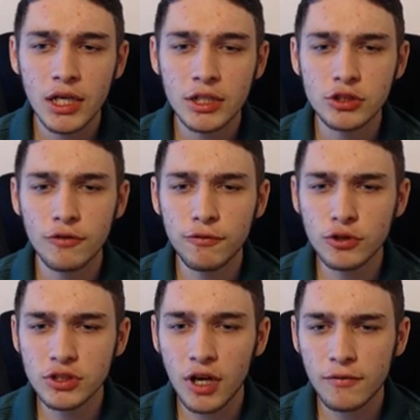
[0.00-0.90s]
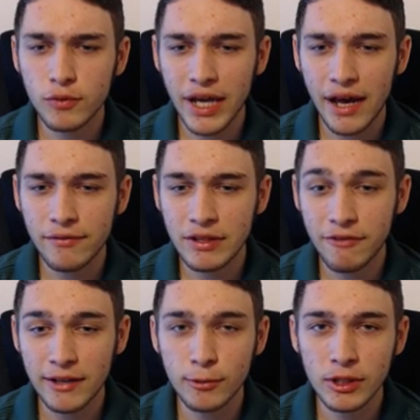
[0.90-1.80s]
So first off, we have the
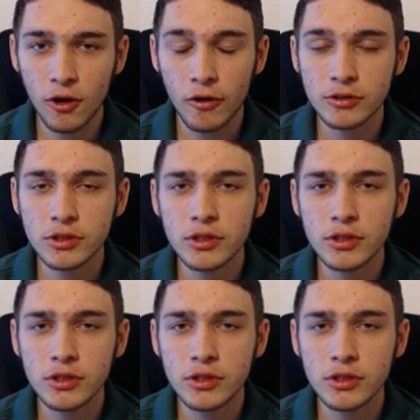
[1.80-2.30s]
veteran cards.